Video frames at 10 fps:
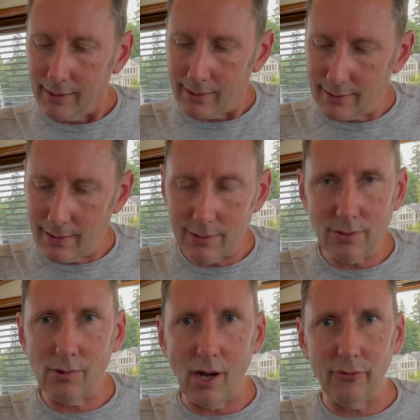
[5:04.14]
because they just
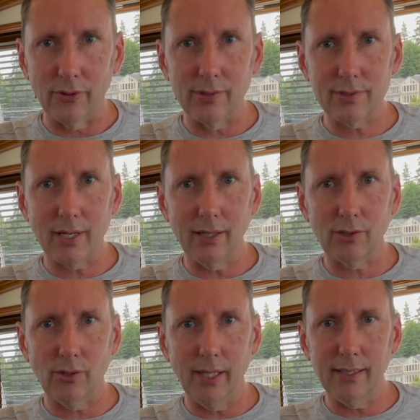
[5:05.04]
don't offer this kind of
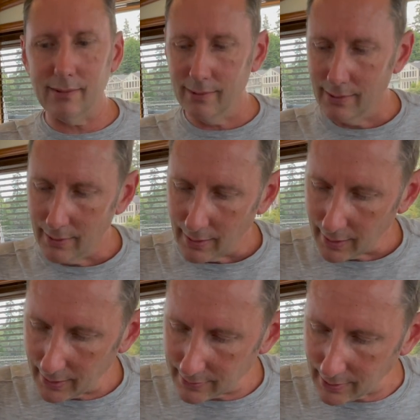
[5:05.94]
great
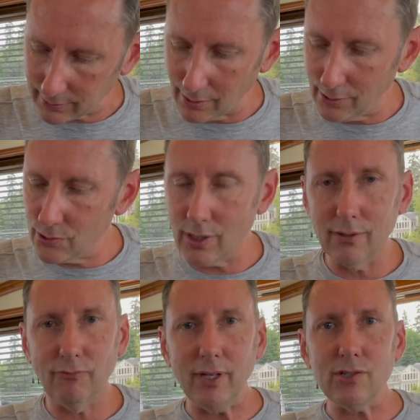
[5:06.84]
uh, technology
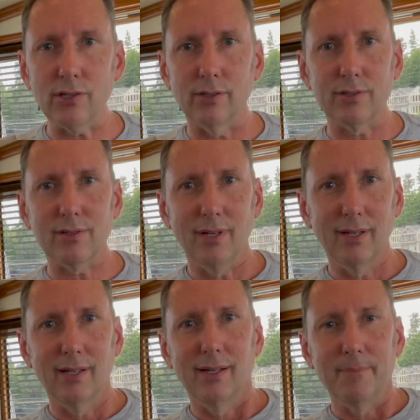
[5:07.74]
and features
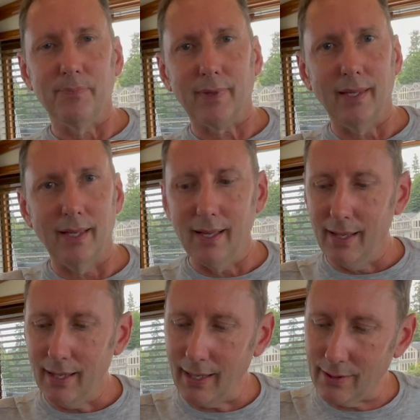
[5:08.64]

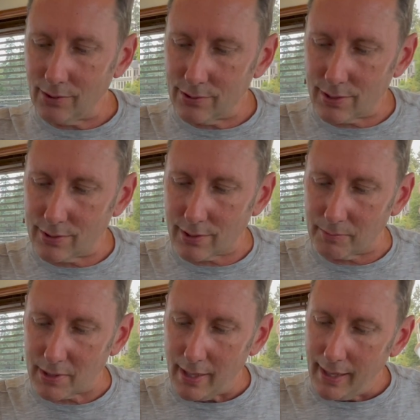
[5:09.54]
in their
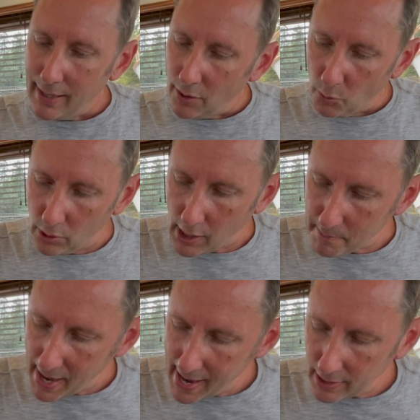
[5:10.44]
systems. We'll come
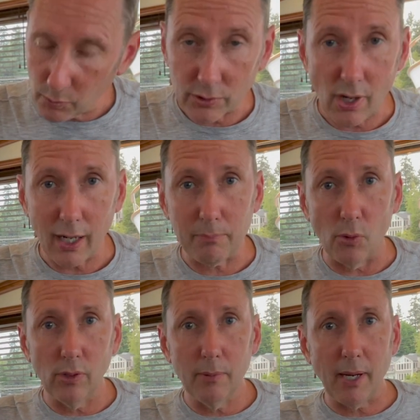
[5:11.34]
back, we'll talk
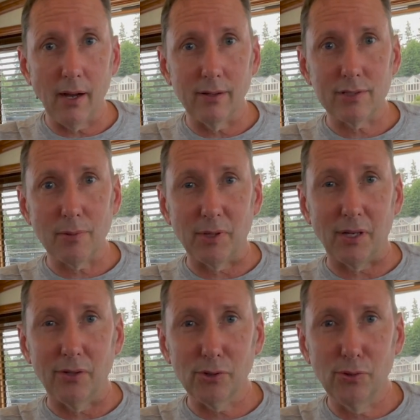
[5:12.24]
more about some of
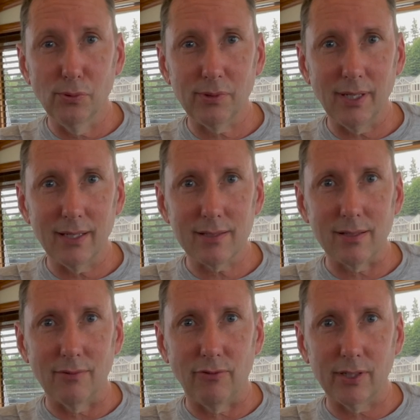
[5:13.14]
the other cool things
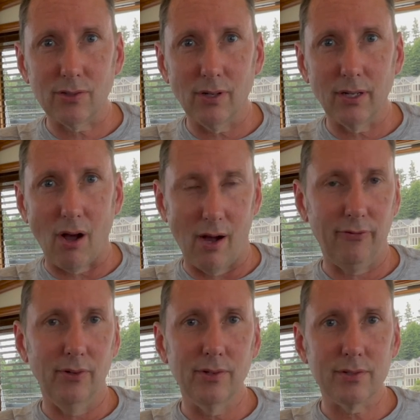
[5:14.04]
that Victron
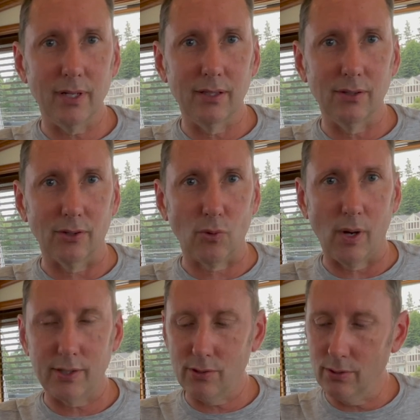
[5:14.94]
offers in their
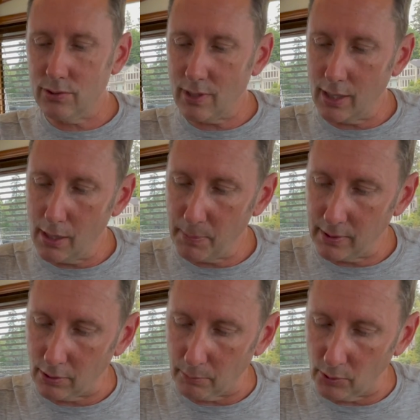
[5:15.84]
Quattro setup and
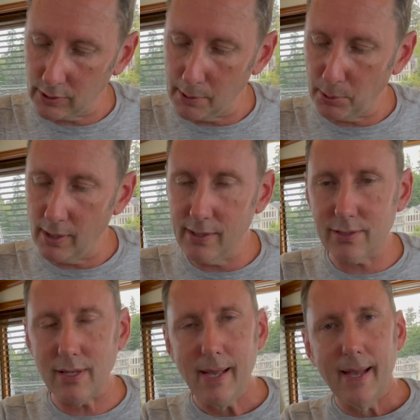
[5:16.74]
their Multi
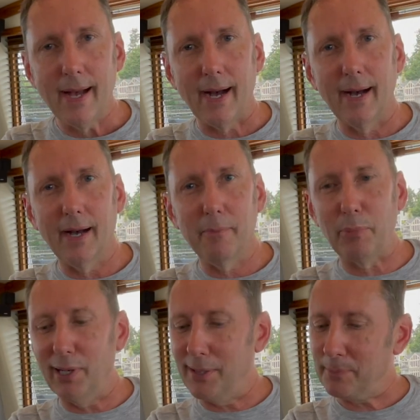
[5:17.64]
Plus, uh,
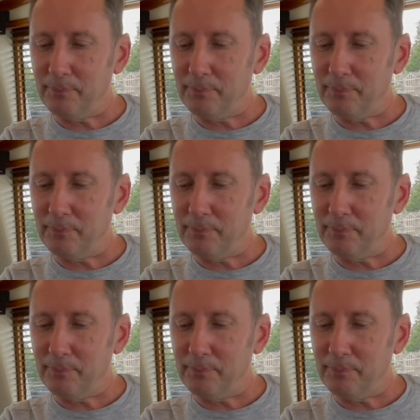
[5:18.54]
but